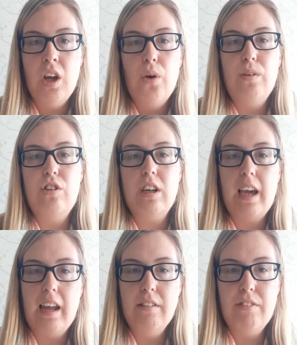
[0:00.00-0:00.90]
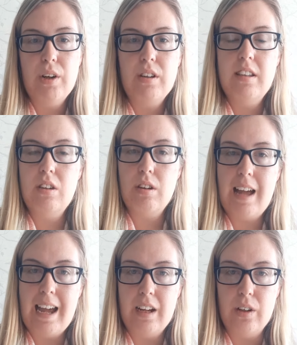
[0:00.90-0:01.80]
which again focuses on
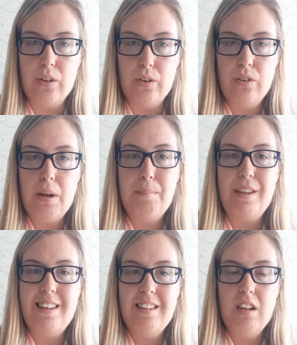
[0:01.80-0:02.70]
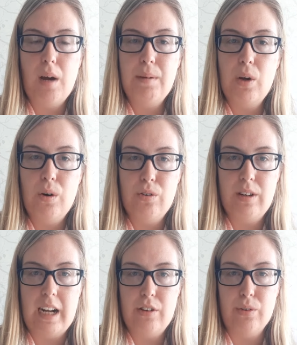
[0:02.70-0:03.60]
angles, but this time in
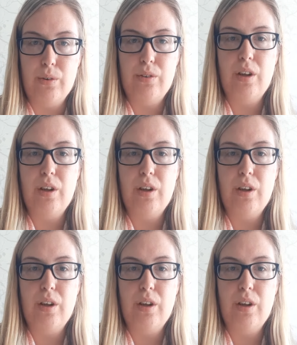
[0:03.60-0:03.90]
quadrilaterals.